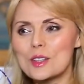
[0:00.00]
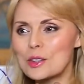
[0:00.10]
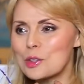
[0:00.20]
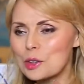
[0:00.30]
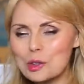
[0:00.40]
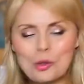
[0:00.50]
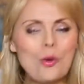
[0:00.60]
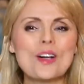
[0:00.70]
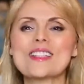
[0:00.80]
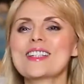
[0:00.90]
the, the
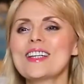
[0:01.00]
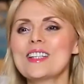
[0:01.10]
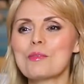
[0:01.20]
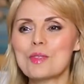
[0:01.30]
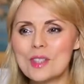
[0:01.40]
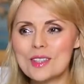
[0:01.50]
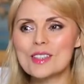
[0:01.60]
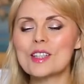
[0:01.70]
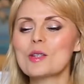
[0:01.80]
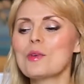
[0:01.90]
Lord's kingdom, His
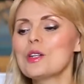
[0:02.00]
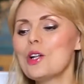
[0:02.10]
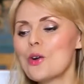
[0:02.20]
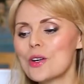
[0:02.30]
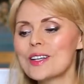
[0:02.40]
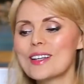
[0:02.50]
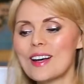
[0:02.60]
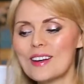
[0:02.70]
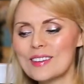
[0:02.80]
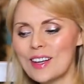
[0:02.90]
kingdom, and learning
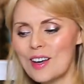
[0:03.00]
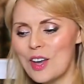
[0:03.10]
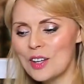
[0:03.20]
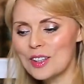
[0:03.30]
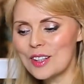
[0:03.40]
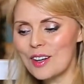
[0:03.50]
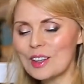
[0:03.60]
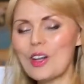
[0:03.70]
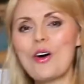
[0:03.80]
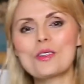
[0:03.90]
the, the
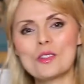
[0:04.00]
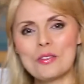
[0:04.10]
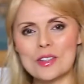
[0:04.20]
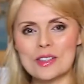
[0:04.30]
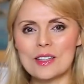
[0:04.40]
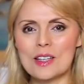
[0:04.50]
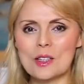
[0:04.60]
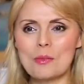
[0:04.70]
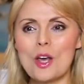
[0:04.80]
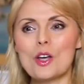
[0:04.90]
laws of His
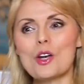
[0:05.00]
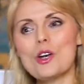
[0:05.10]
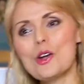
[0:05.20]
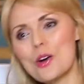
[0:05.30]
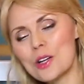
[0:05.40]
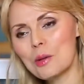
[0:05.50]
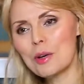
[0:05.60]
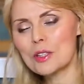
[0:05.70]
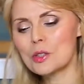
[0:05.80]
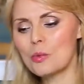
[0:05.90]
kingdom, learning
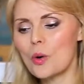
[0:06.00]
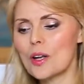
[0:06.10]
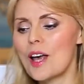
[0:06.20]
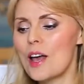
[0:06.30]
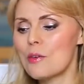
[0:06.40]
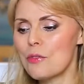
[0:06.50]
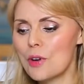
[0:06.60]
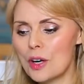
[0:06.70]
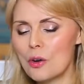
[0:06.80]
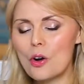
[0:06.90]
about His word.
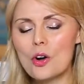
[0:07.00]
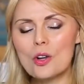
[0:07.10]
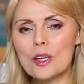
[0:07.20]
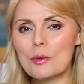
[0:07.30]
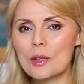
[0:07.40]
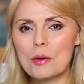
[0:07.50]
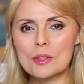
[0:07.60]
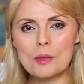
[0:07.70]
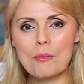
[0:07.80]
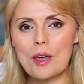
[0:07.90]
Very early, when I
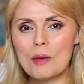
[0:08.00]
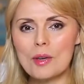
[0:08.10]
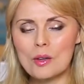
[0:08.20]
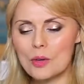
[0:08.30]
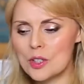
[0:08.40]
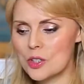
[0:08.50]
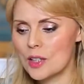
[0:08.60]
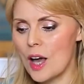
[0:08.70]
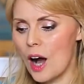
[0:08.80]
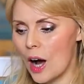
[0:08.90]
was a baby Christian,
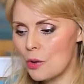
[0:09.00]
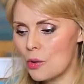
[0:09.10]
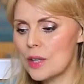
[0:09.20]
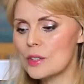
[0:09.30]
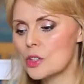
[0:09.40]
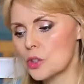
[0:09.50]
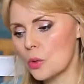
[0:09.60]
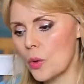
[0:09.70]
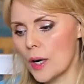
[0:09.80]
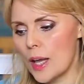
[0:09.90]
I read the
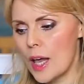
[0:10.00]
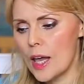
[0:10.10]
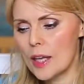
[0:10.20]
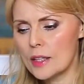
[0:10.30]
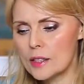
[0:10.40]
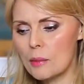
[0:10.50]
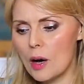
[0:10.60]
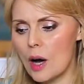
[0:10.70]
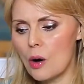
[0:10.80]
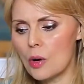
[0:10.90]
story, and then
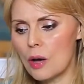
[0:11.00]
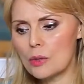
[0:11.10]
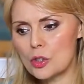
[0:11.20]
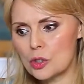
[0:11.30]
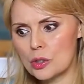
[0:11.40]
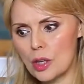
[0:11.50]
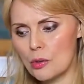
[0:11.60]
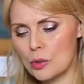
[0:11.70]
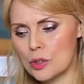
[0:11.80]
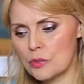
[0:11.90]
somehow I was, I
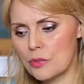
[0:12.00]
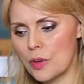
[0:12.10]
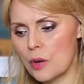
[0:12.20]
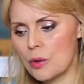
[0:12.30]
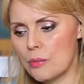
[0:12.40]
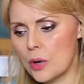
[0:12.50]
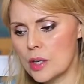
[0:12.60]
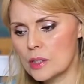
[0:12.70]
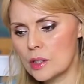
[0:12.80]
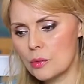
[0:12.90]
was very
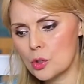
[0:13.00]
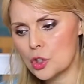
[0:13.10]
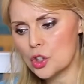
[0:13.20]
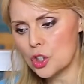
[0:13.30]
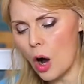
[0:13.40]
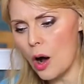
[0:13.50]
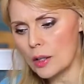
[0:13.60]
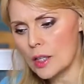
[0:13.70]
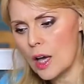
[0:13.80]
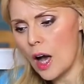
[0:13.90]
impressed, and I was
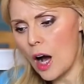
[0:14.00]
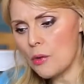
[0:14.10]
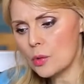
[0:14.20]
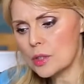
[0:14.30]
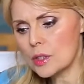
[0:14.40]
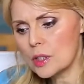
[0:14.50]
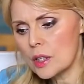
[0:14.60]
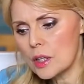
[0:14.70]
shocked. I was